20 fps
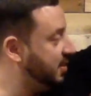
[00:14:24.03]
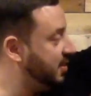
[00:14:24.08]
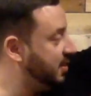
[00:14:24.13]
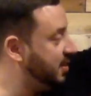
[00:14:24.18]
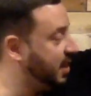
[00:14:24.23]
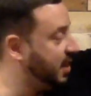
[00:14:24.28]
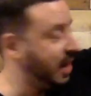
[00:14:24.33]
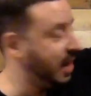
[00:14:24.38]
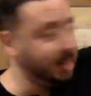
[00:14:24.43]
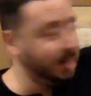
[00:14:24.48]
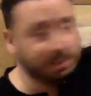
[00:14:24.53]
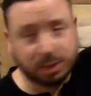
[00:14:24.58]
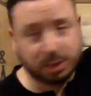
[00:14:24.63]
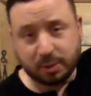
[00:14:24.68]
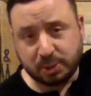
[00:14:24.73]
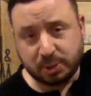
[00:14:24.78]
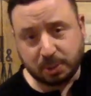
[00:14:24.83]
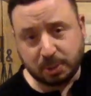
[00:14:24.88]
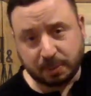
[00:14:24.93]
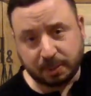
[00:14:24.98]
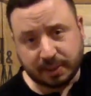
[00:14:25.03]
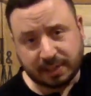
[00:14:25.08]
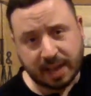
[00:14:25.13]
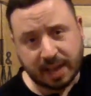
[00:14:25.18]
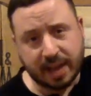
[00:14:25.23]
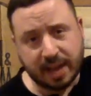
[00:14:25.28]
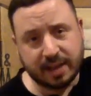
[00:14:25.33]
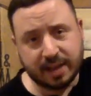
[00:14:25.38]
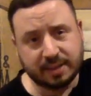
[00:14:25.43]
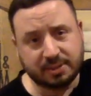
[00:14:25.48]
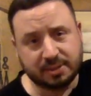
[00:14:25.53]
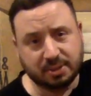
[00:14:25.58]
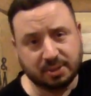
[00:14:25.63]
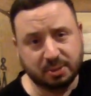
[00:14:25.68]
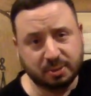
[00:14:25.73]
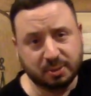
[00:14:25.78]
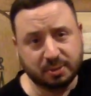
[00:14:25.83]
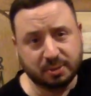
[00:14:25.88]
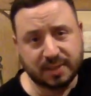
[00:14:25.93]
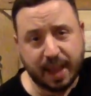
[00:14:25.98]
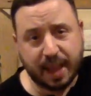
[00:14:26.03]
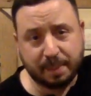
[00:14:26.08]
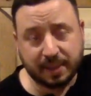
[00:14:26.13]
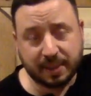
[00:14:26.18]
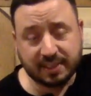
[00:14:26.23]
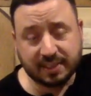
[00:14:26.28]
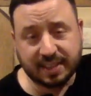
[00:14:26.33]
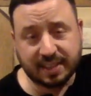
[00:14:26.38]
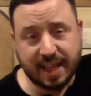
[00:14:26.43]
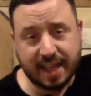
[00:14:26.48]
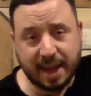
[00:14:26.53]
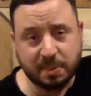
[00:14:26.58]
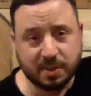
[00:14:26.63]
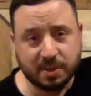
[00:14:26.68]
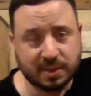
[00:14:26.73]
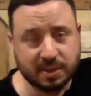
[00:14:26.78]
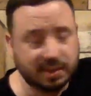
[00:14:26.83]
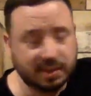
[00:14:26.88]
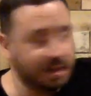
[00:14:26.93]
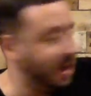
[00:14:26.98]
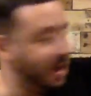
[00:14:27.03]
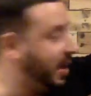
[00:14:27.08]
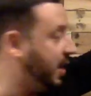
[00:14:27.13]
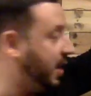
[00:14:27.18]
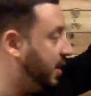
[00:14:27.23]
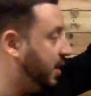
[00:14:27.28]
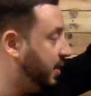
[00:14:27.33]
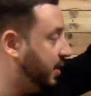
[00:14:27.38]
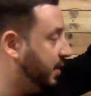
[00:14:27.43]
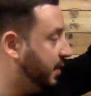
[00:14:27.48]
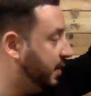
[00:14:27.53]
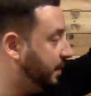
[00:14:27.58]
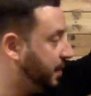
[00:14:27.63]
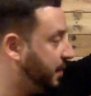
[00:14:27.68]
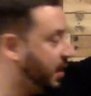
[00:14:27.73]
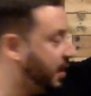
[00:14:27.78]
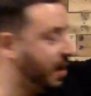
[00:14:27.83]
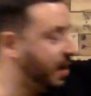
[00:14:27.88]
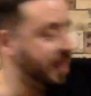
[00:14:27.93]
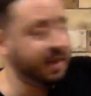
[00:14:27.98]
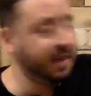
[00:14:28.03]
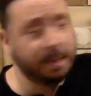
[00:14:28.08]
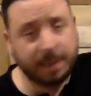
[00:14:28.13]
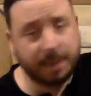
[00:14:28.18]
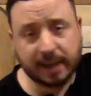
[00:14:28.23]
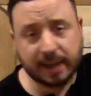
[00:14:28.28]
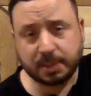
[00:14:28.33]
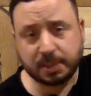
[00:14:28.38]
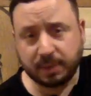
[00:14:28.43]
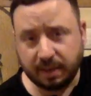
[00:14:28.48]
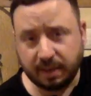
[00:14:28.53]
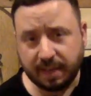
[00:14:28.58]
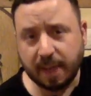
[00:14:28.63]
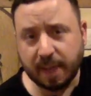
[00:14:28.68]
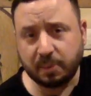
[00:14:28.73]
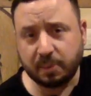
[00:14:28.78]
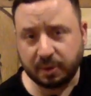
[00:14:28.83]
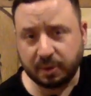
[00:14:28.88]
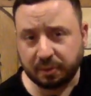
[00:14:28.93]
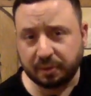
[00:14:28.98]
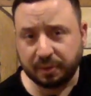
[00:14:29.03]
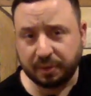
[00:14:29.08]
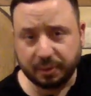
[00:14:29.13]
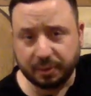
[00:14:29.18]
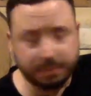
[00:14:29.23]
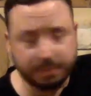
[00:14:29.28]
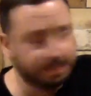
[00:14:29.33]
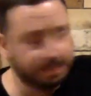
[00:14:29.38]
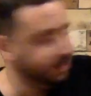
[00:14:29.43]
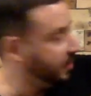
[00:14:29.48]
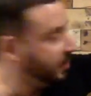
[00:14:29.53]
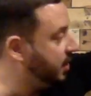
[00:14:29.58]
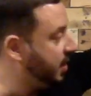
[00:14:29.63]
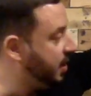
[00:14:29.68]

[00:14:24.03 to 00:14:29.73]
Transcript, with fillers: And I am so super excited to tap into that one, and I think I'll possibly give that one a review.